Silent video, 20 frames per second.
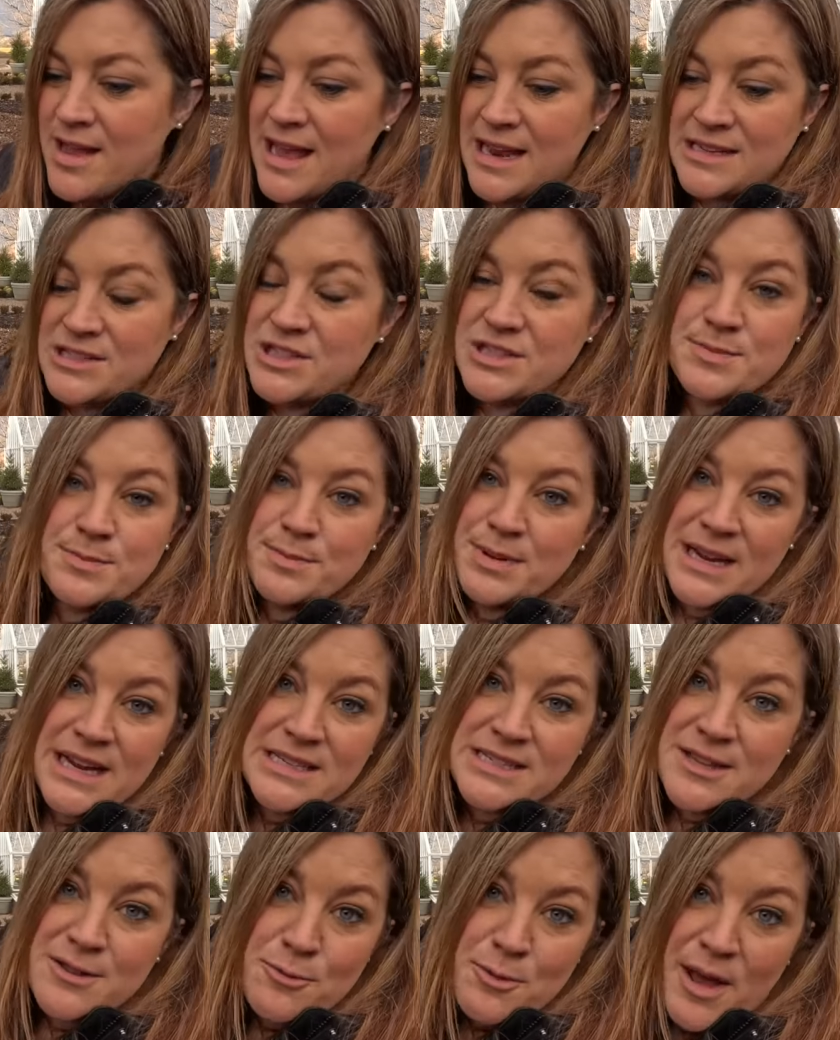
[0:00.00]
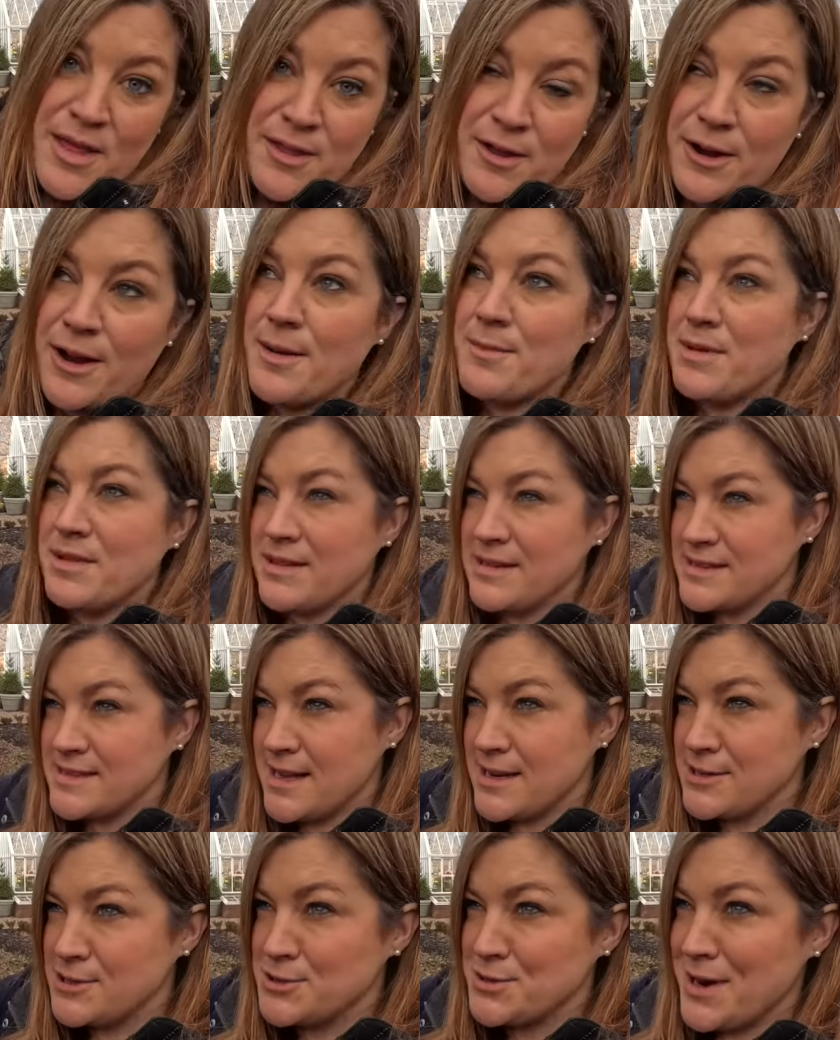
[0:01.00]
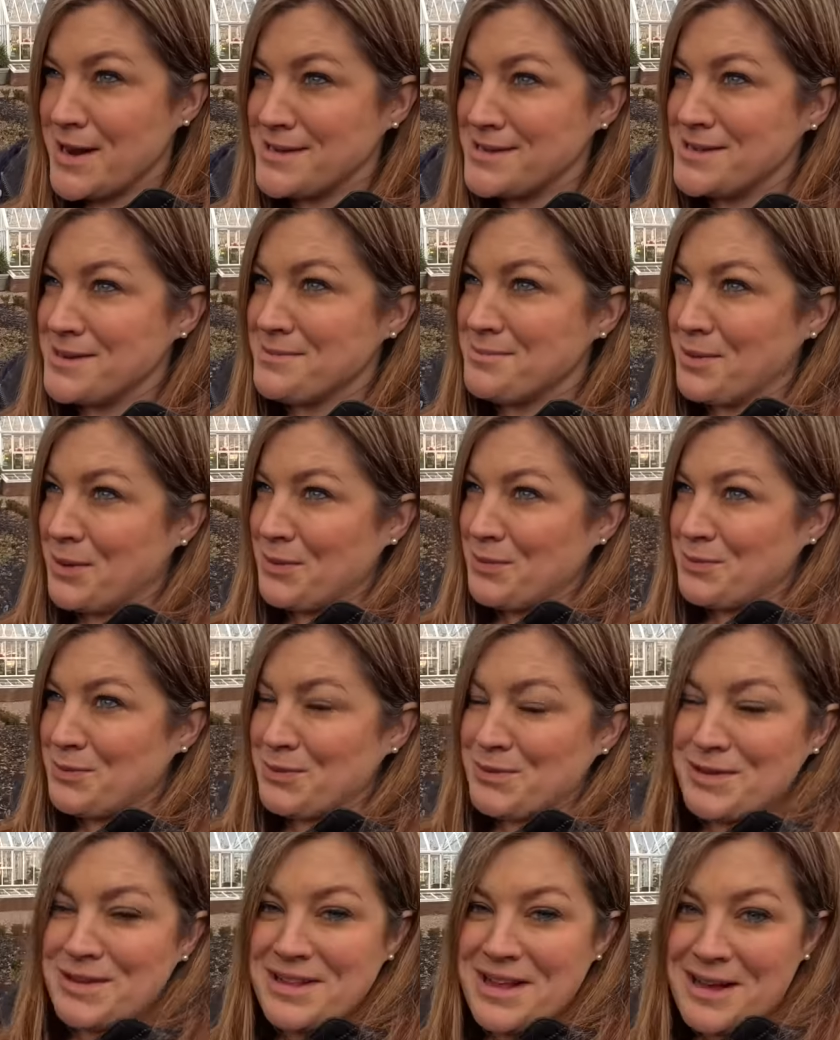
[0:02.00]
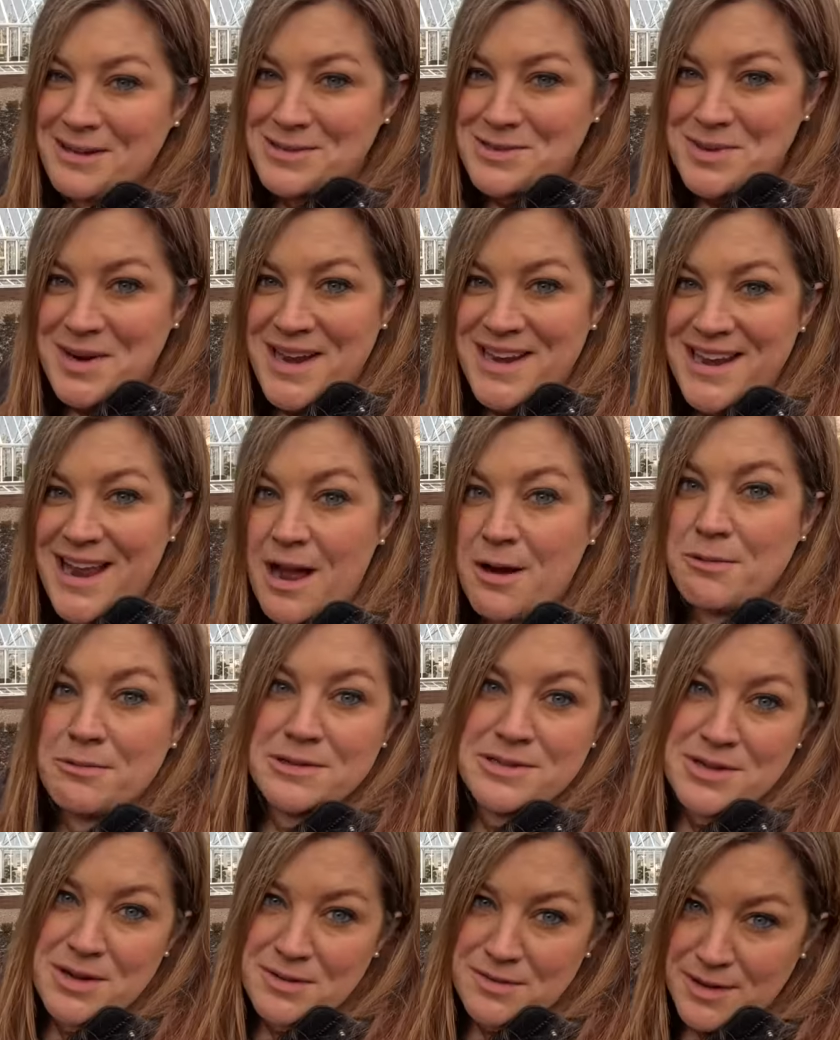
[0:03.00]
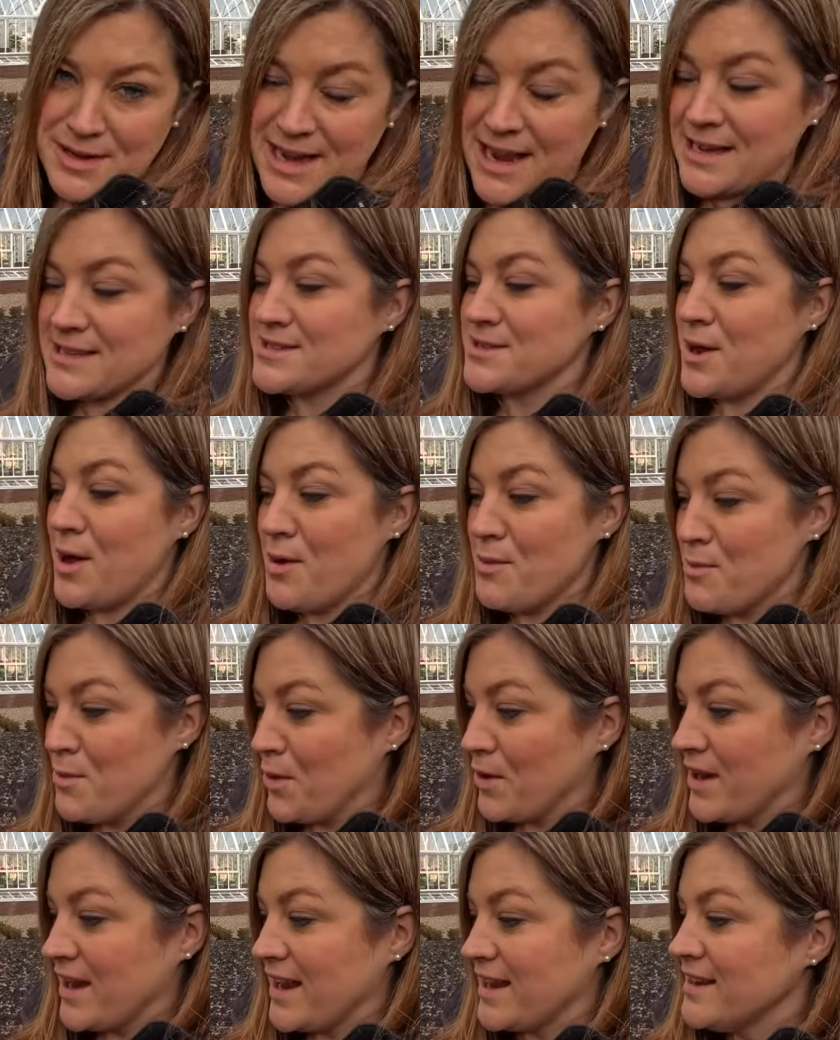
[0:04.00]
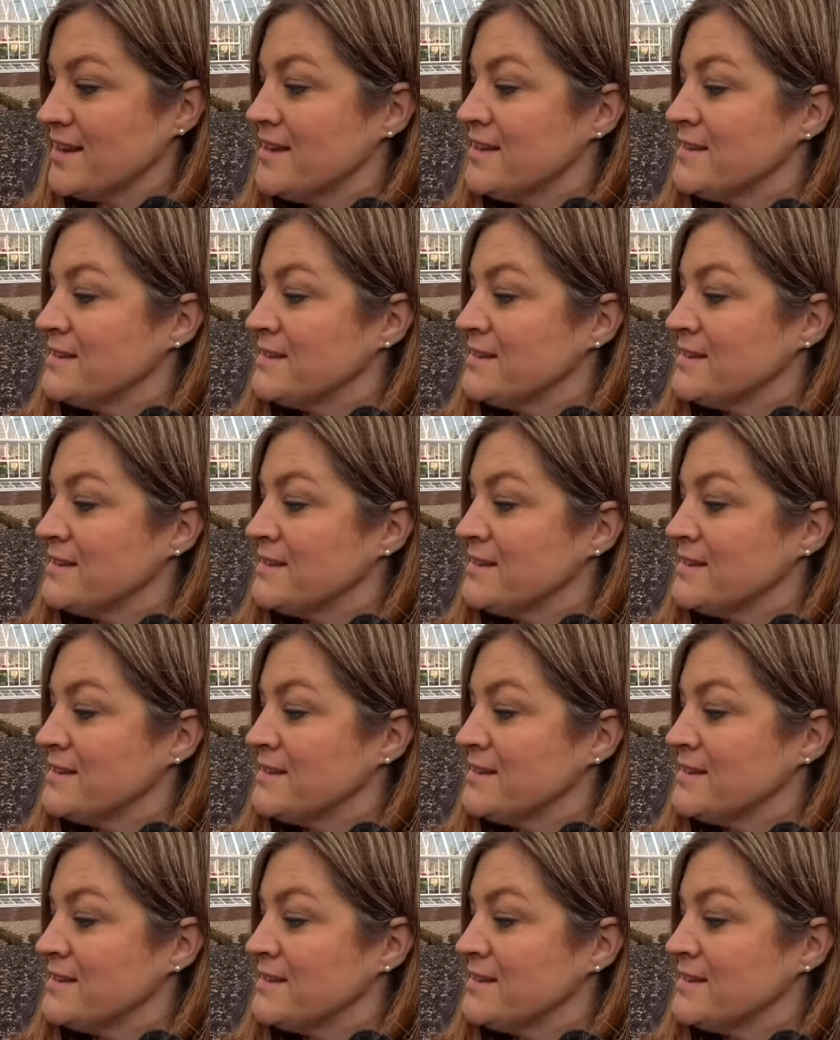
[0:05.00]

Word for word: and it's just because of the weather. I mean, the sun is trying to burn through the clouds right now. It was overcast all morning.